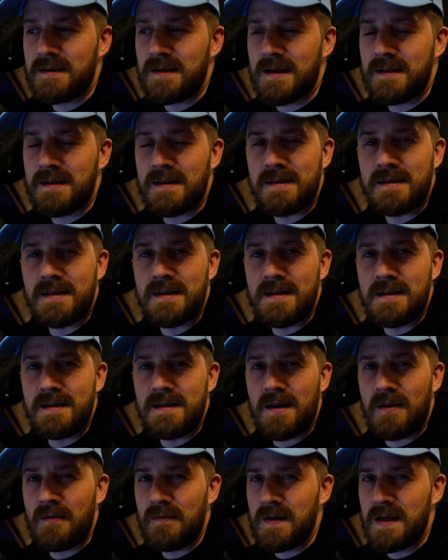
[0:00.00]
get to see
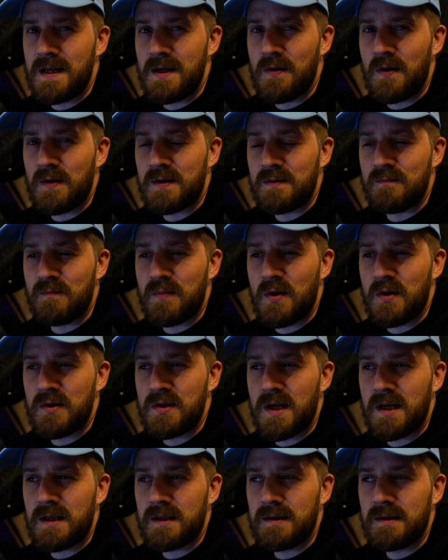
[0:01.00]
a really awesome
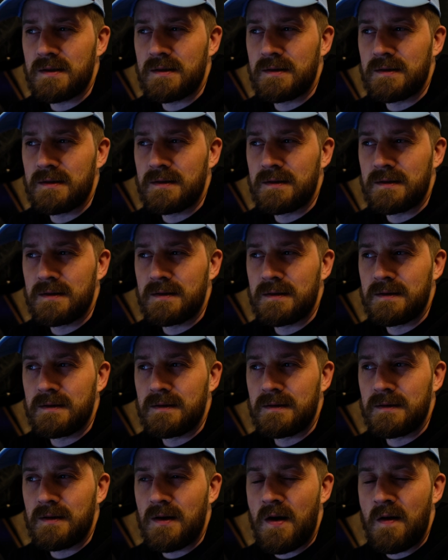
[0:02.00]
project
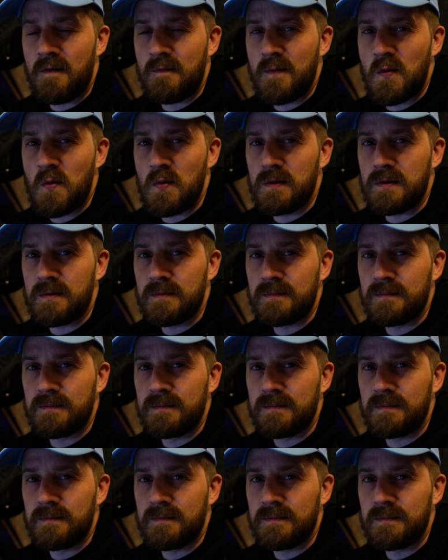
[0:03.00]
unfold.